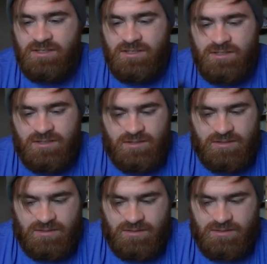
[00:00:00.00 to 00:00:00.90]

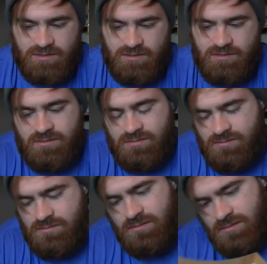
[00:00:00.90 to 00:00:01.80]

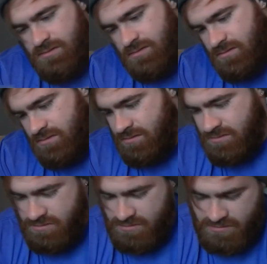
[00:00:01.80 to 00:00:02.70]
No one is speaking in this clip.